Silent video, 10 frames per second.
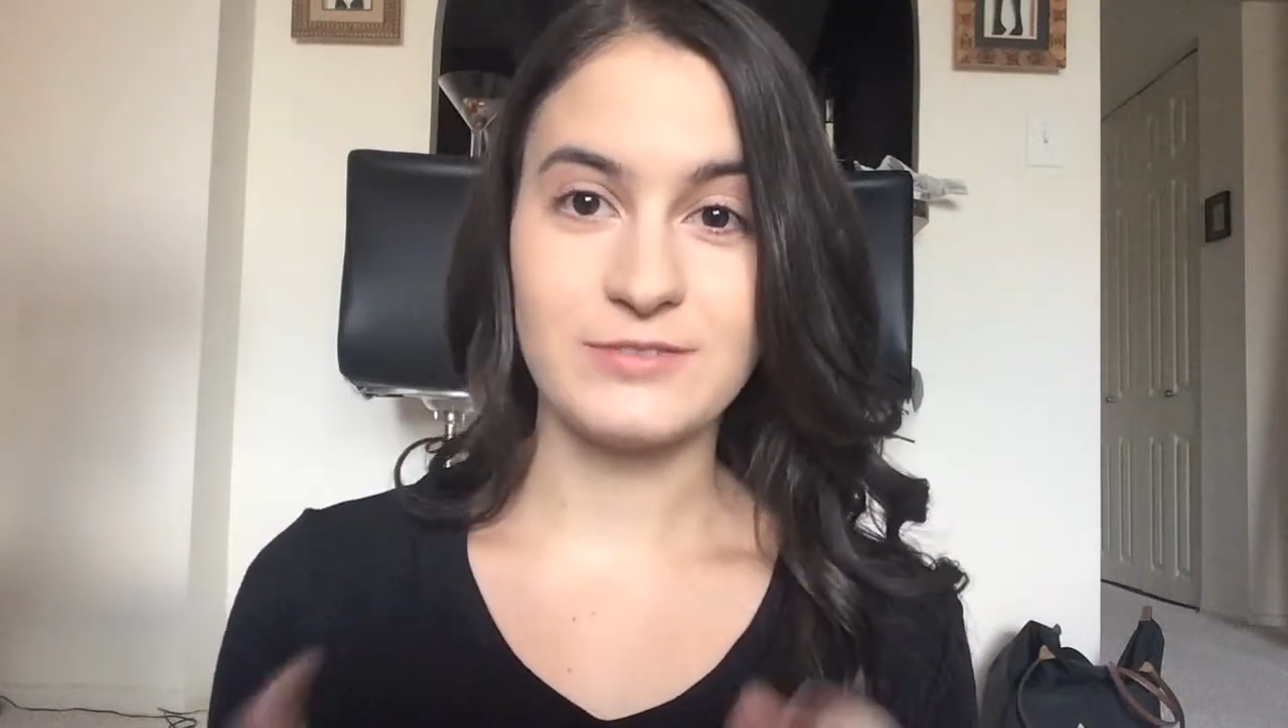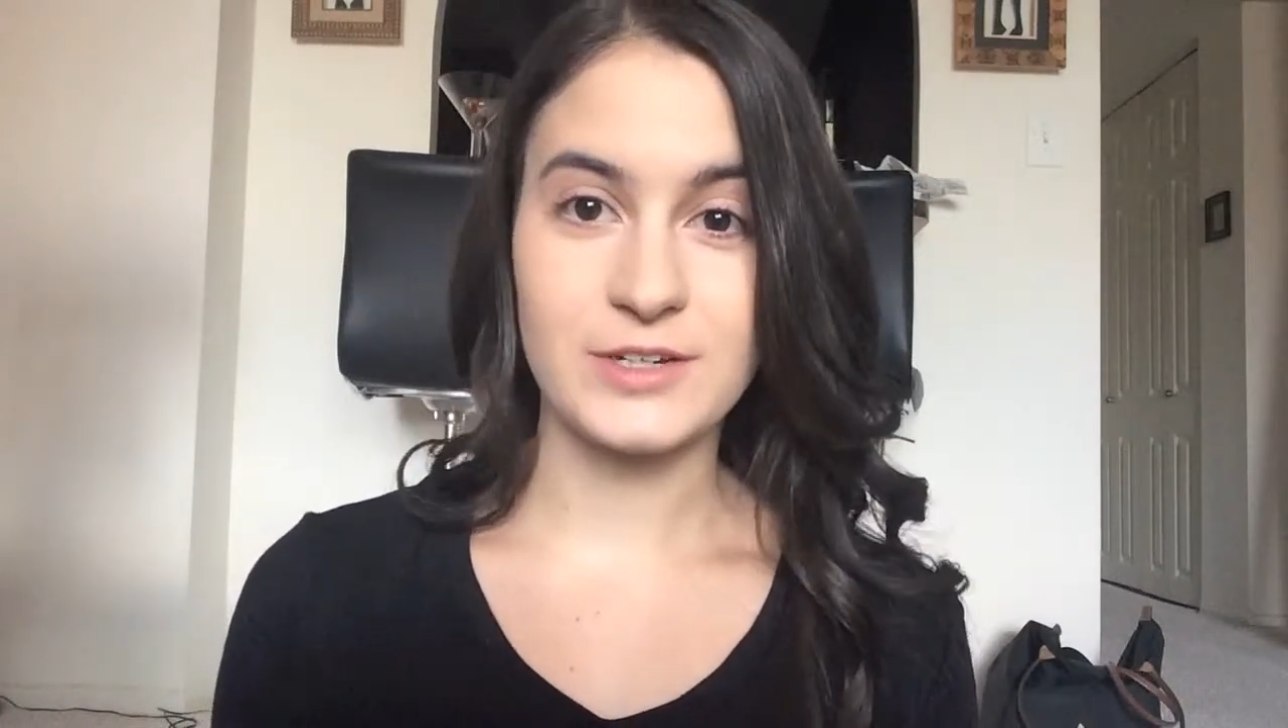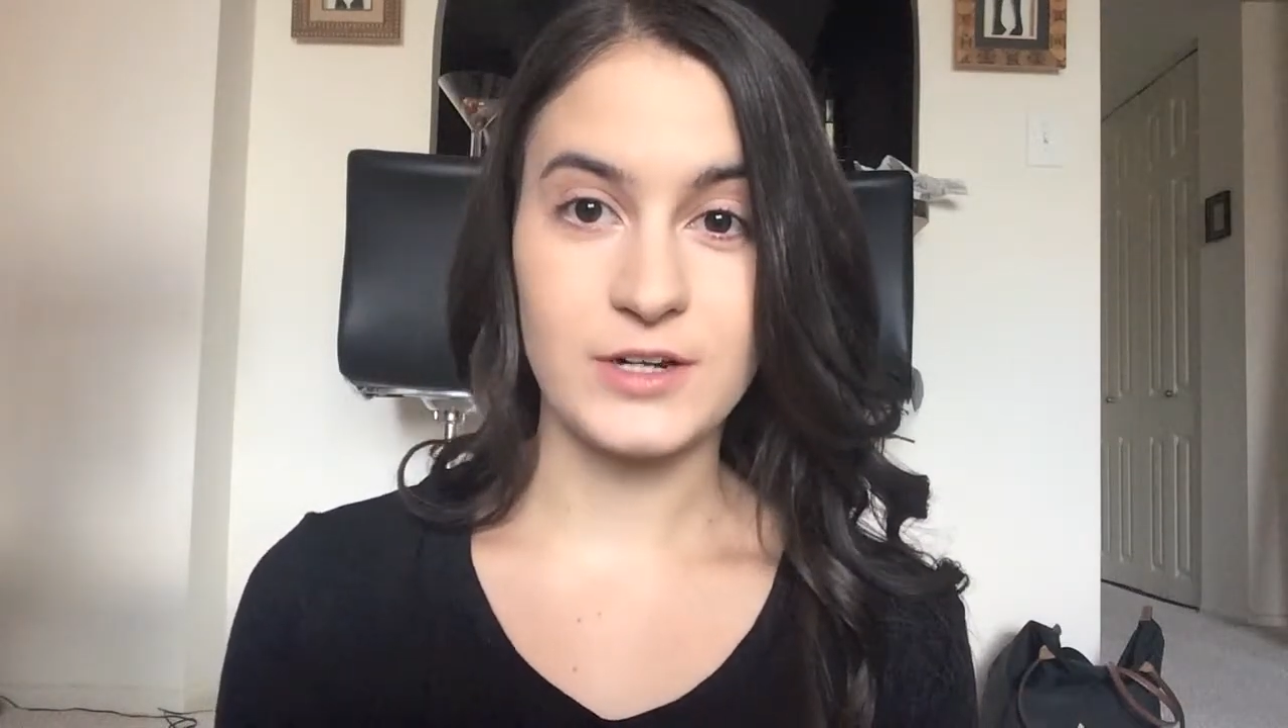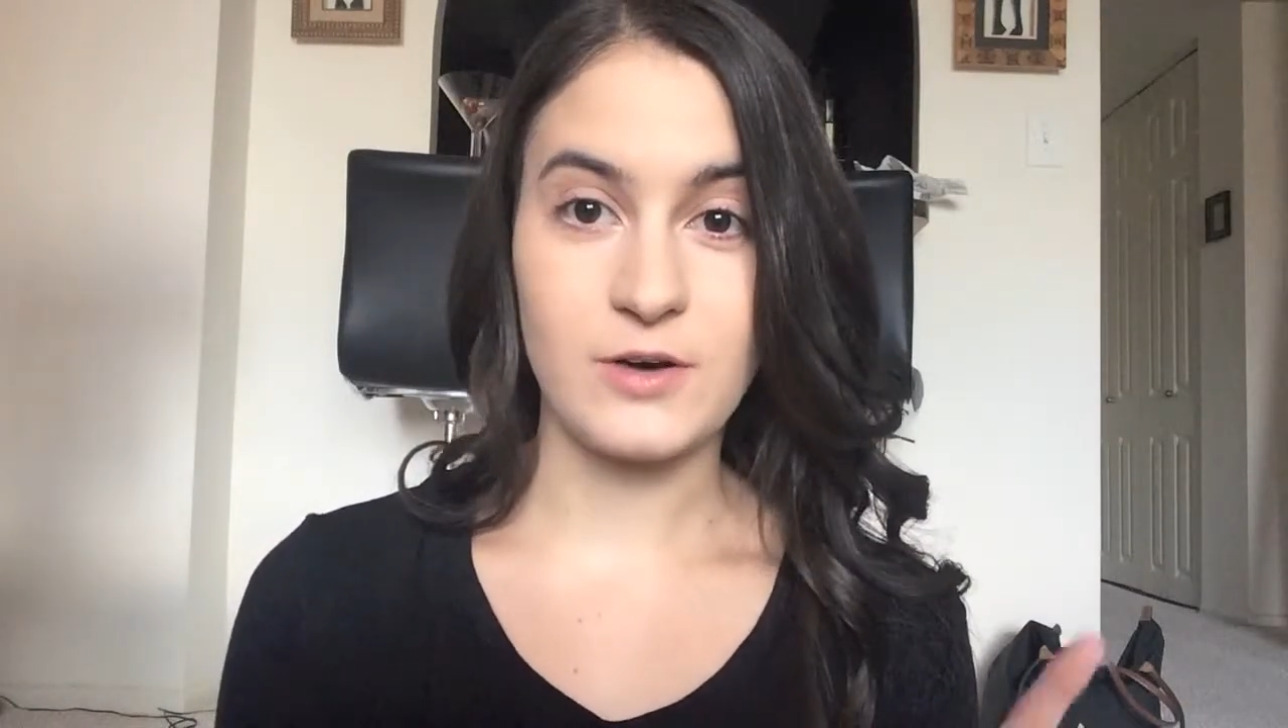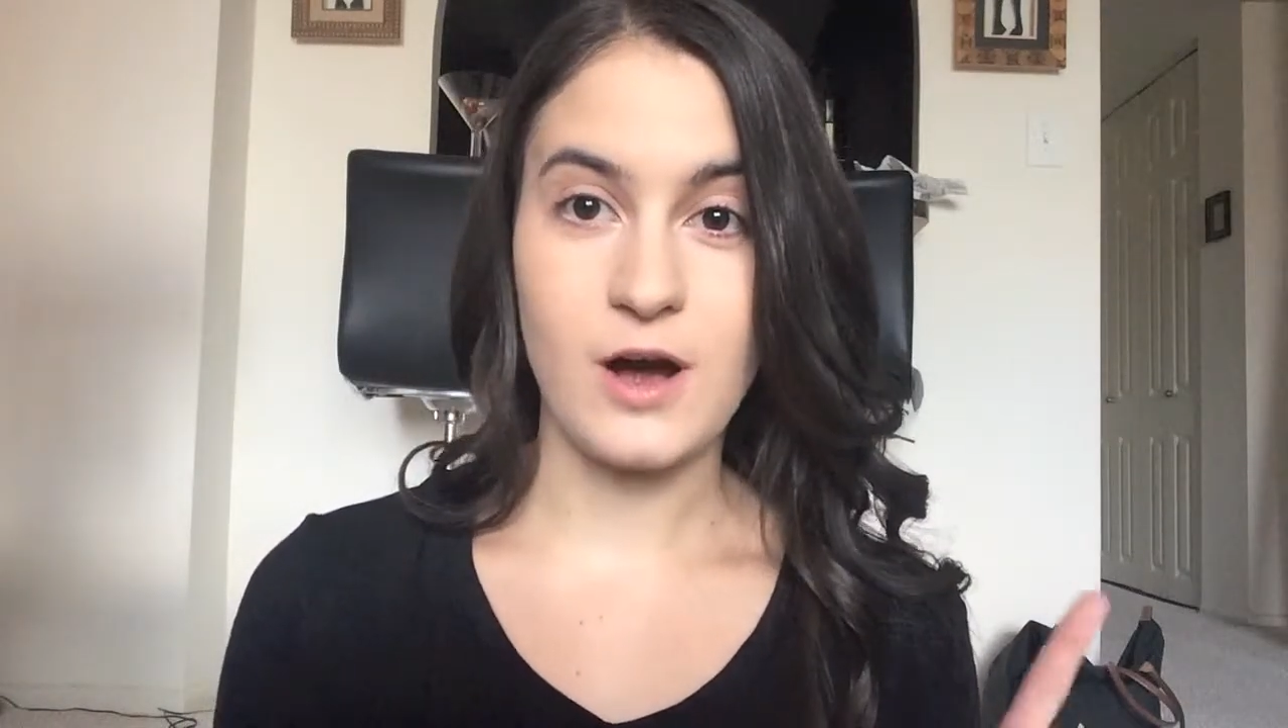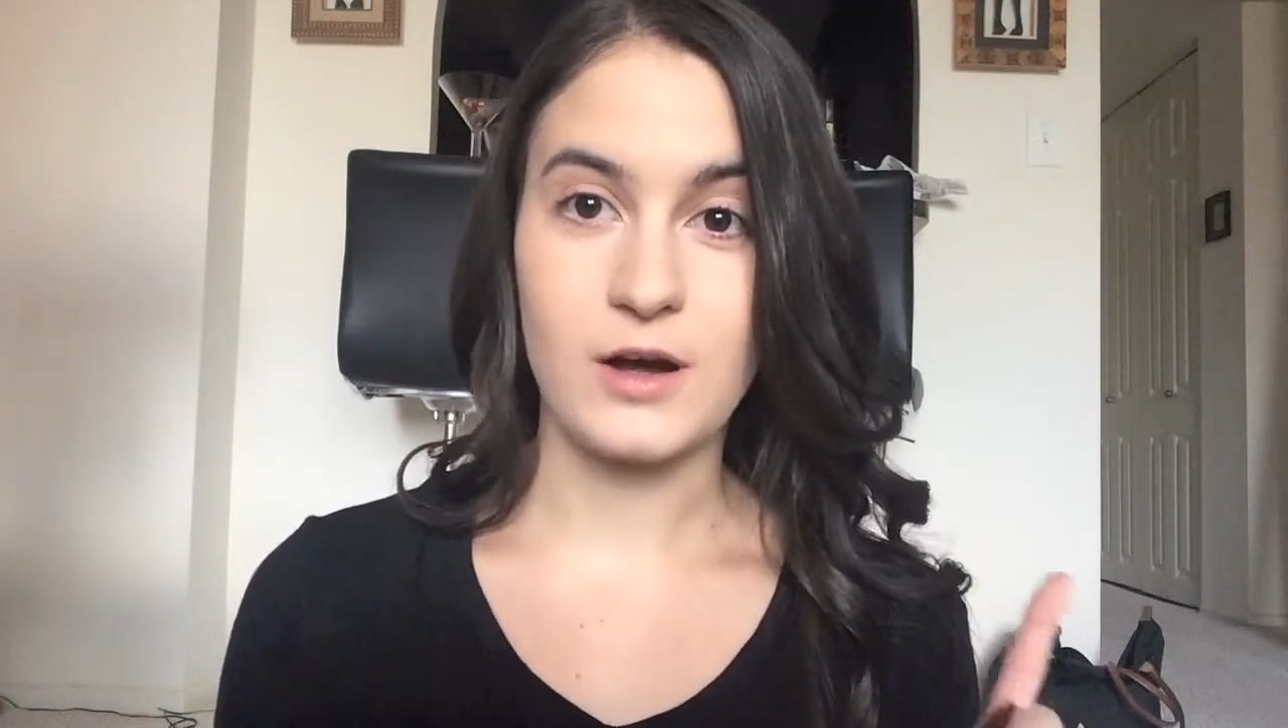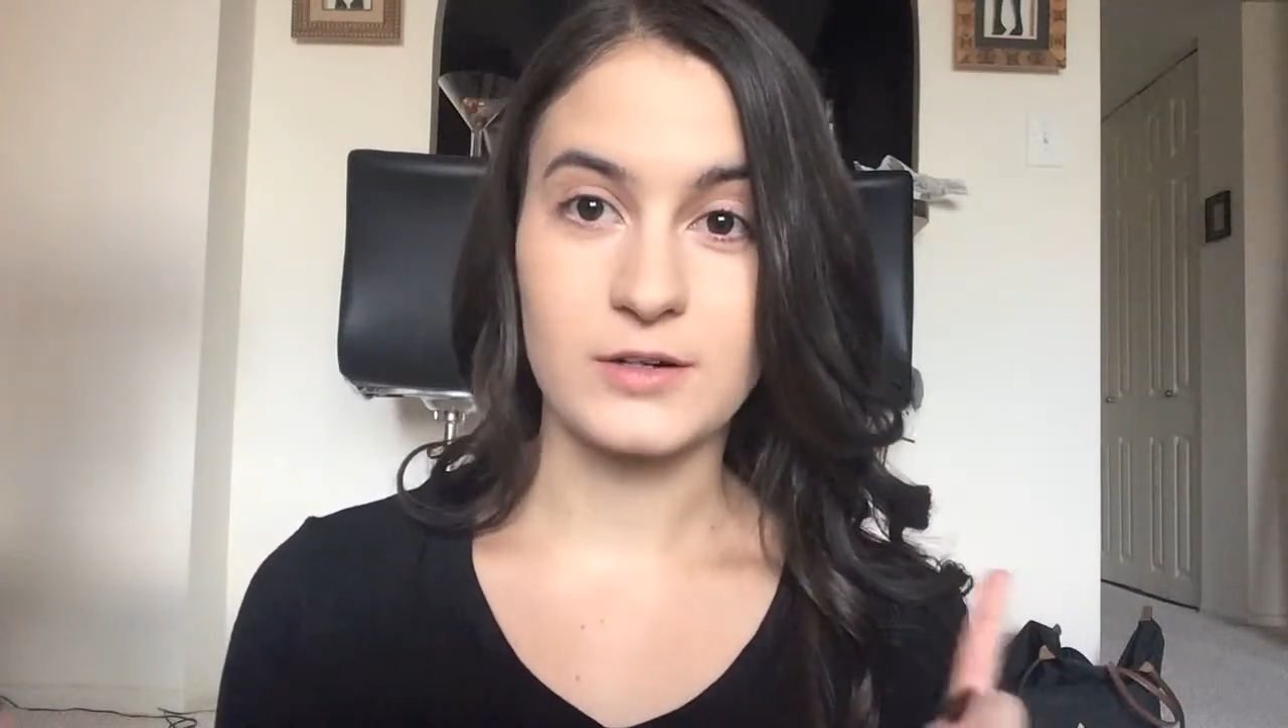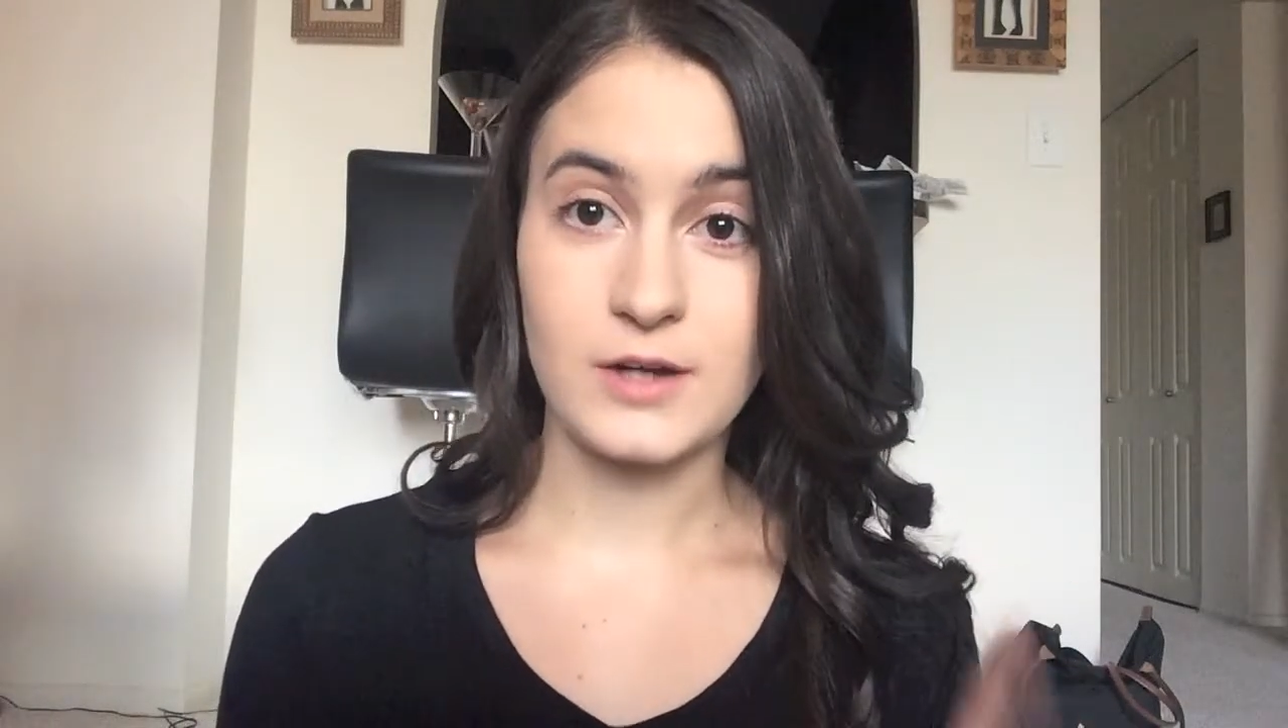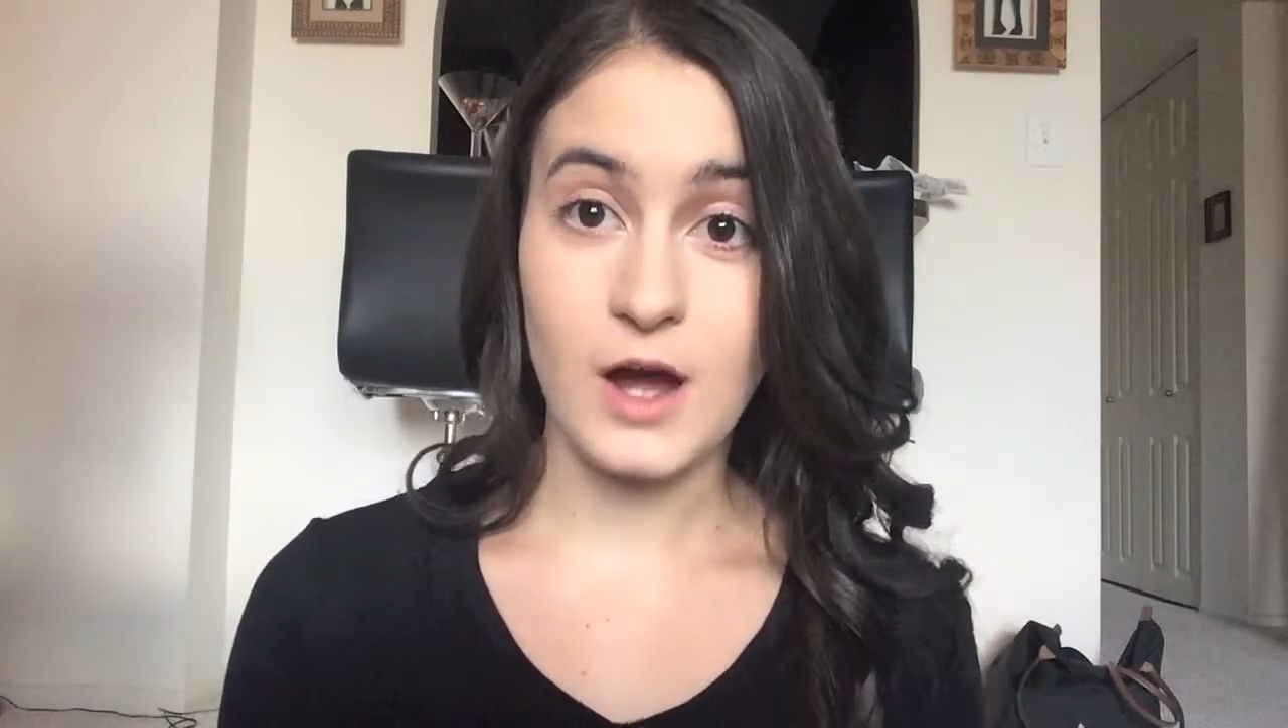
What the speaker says: a video on